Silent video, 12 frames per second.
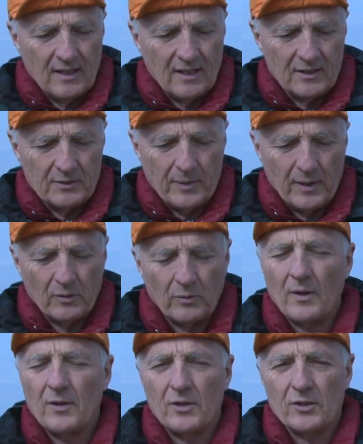depending on
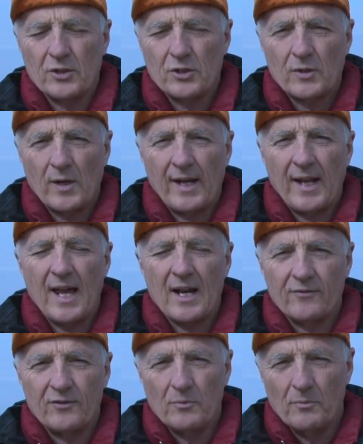whether you're just trying to add
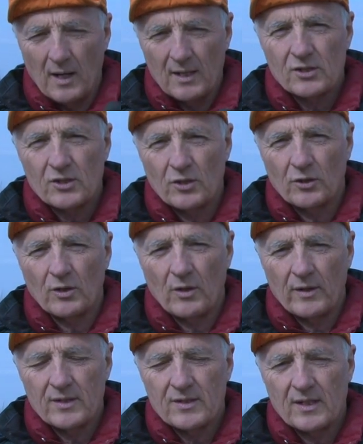a few months to your
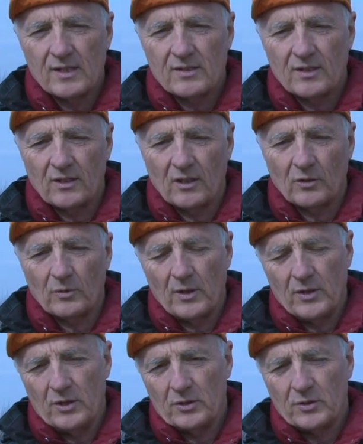growing season or
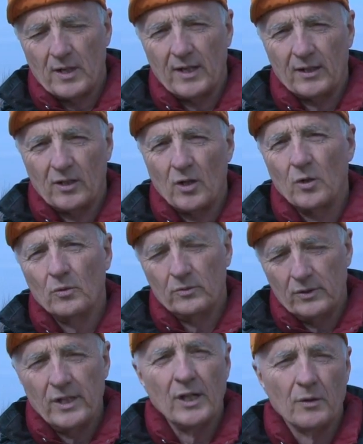whether you're trying to go
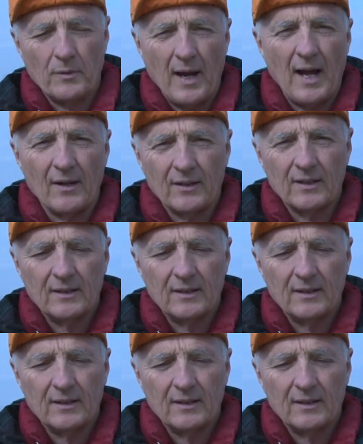year-round.